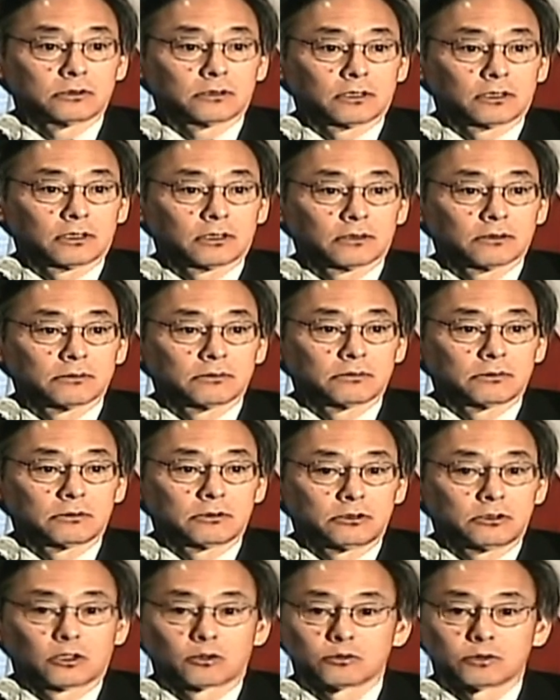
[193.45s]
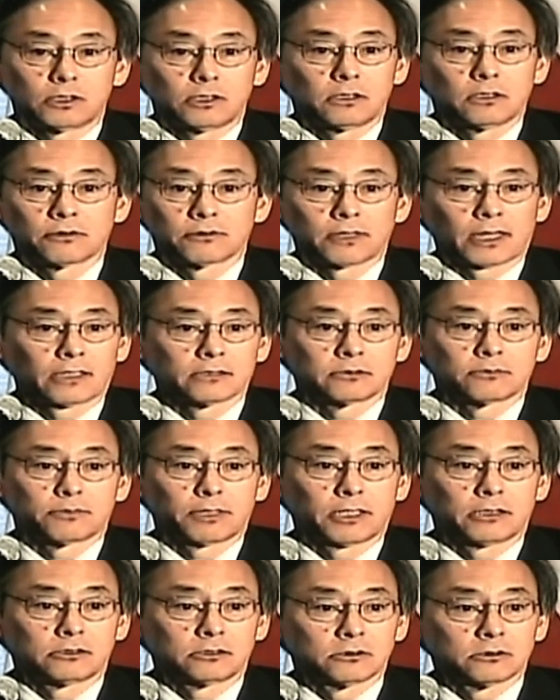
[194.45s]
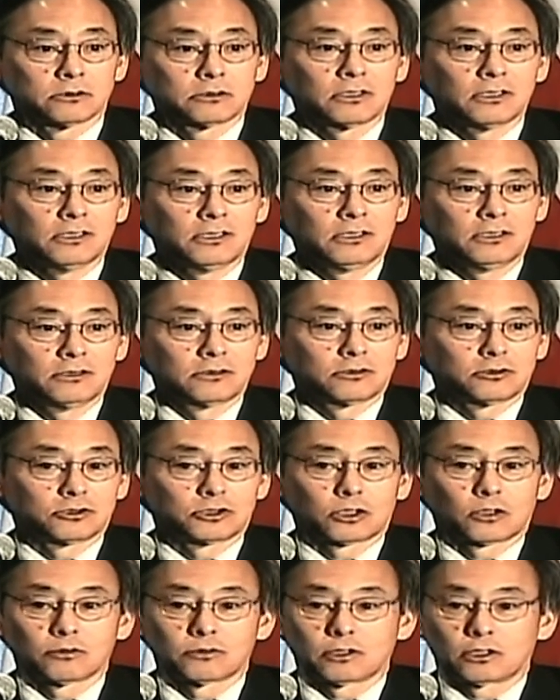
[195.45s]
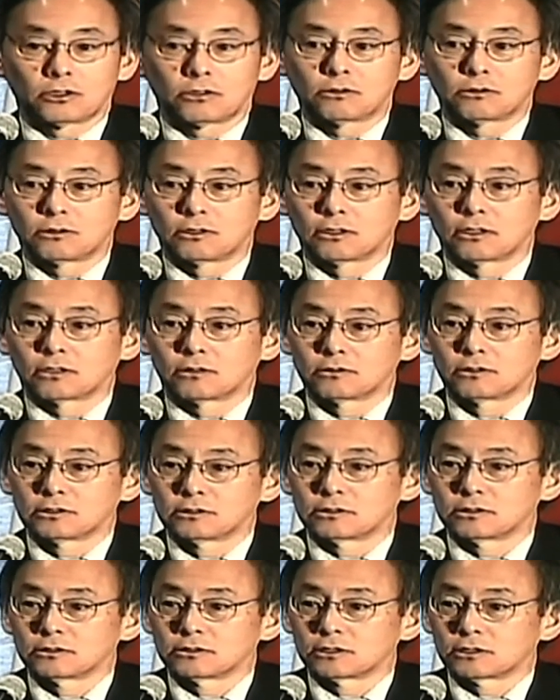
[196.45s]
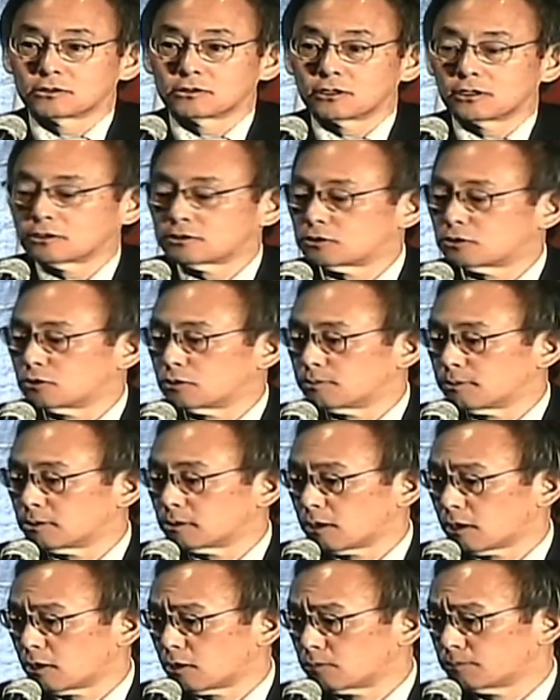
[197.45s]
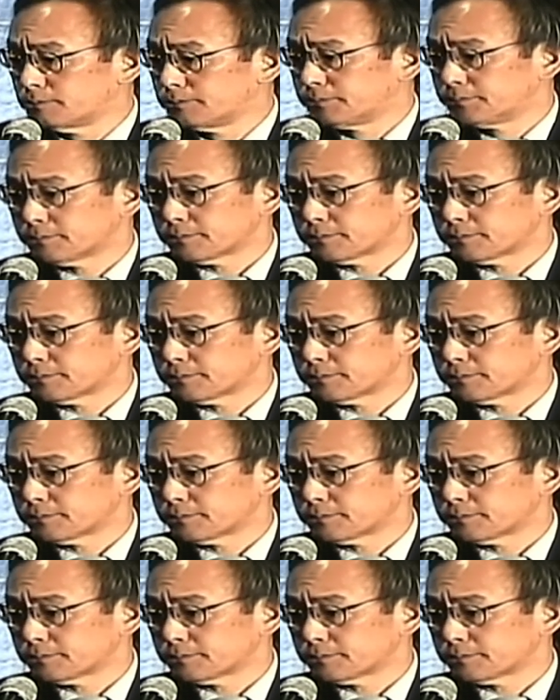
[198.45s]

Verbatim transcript: Uh, you don't need a thousand pages to show that, that uh, this is a, a, suitable loan.